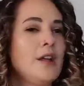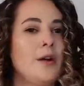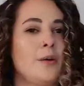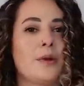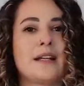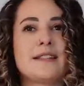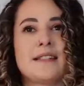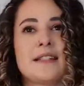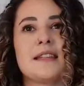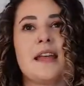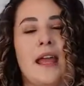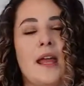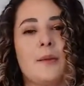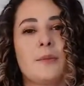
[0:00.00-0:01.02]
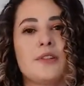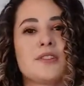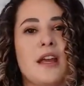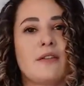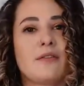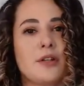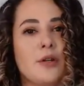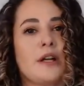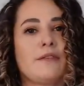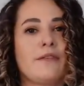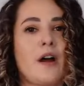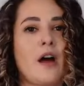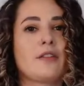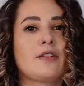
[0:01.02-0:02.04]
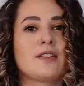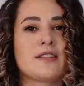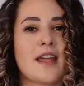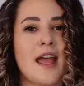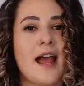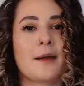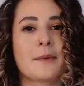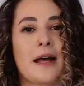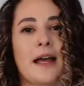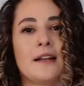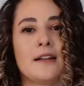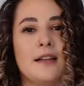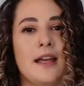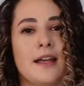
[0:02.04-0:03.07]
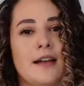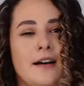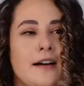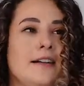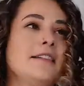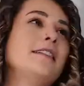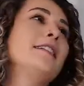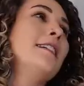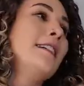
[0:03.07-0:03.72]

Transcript: when I see the hammers every year at Father's Day, I'm kind of oh,